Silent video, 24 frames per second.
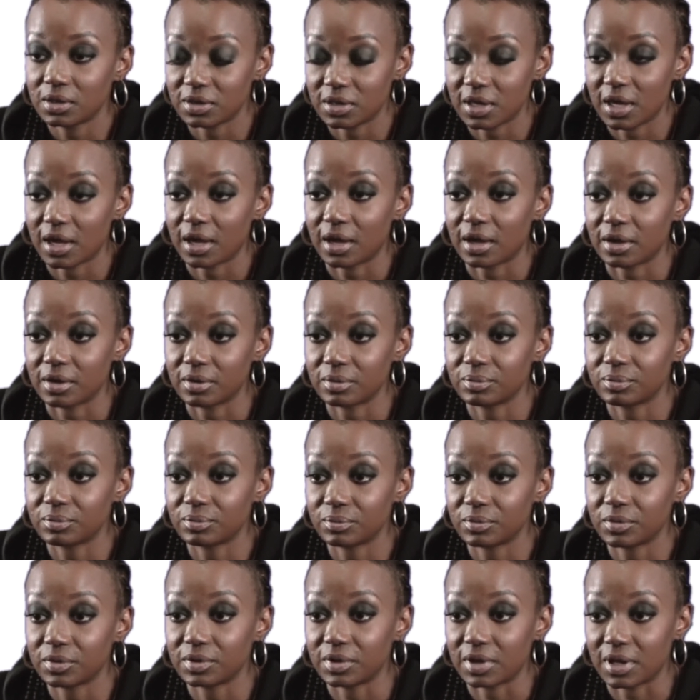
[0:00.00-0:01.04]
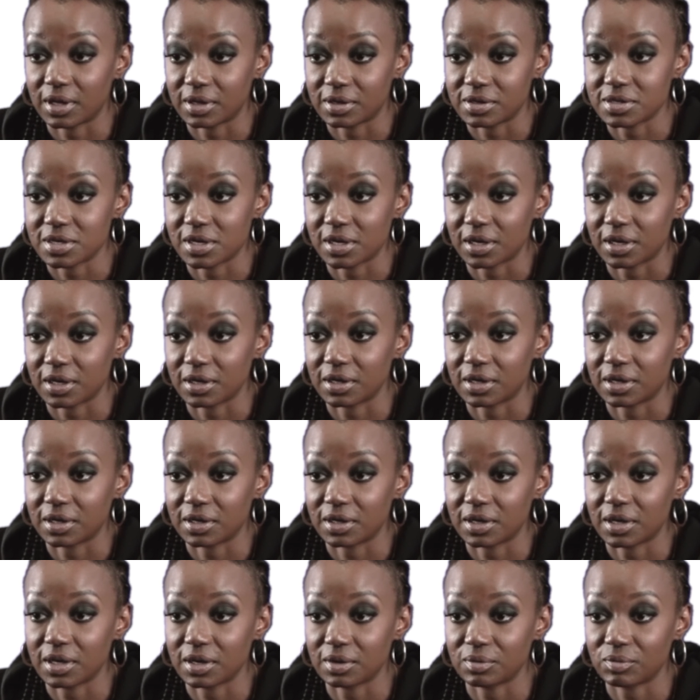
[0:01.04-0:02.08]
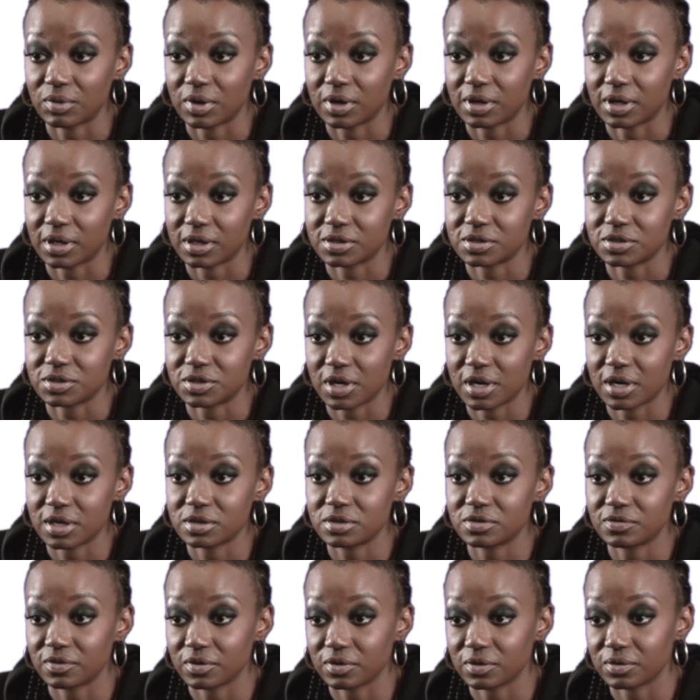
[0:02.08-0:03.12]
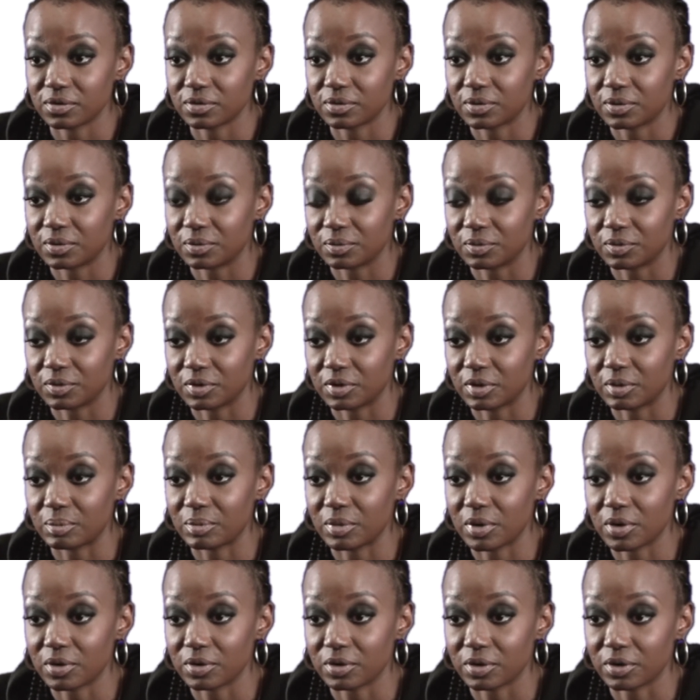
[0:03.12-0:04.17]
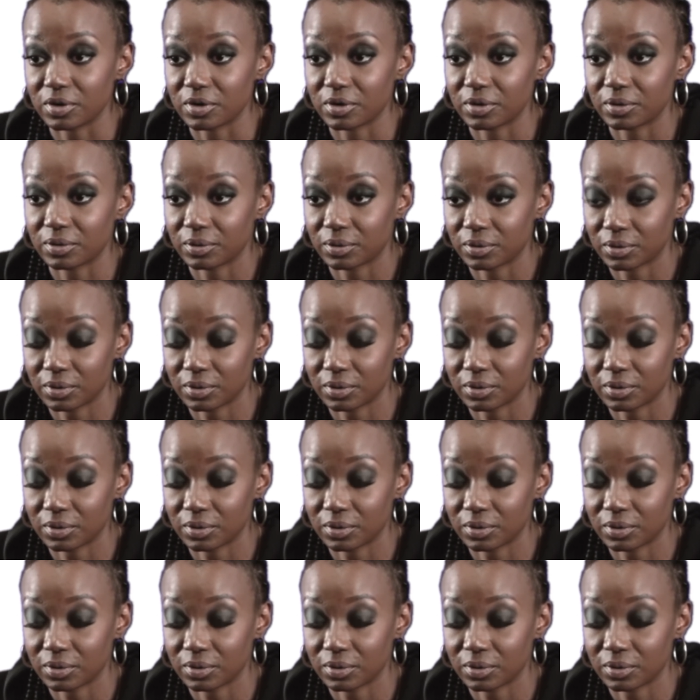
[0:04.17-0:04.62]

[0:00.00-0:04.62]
Yeah, they did, and he, in exchange for the murder,